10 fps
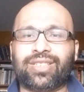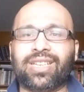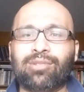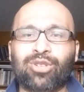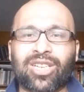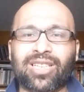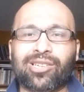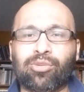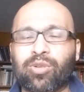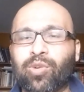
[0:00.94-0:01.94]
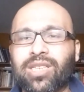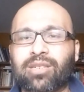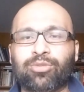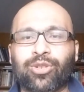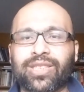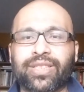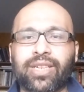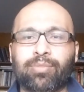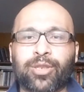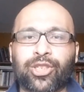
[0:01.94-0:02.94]
Assalamu alaikum and welcome to
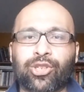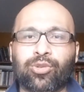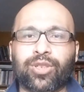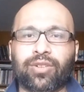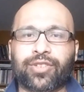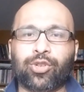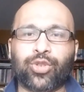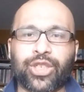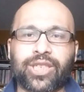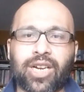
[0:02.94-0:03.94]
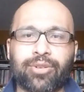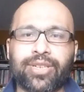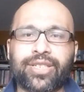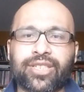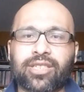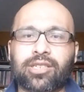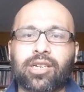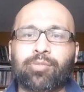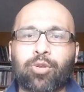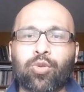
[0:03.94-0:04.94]
another episode of QG Diaries,
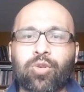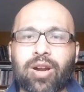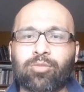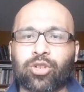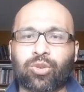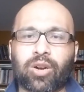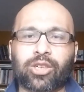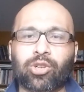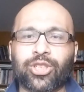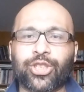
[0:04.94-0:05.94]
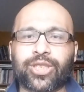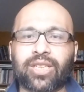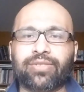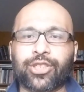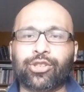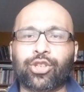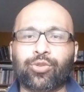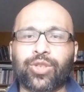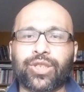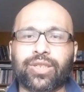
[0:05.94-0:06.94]
a program on Quranology Television
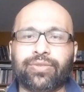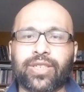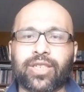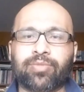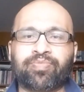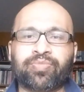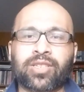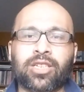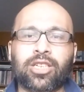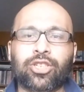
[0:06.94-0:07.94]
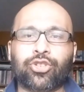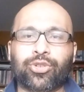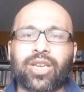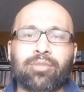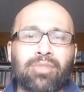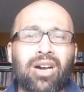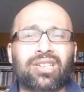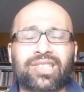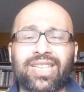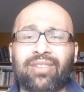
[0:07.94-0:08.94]
QGTV. Today
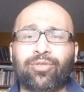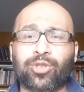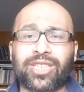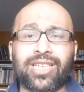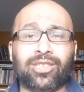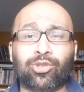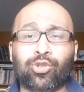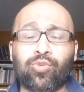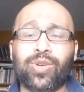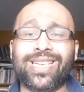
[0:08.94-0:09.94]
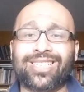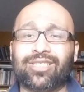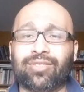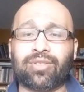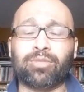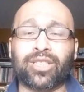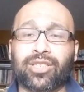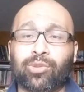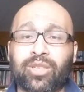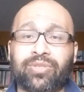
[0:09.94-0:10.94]
marks day 14 or 2 weeks of
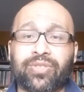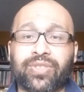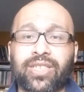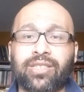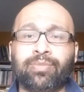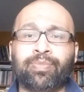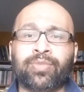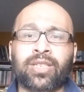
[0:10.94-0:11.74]
Ramadan 2015,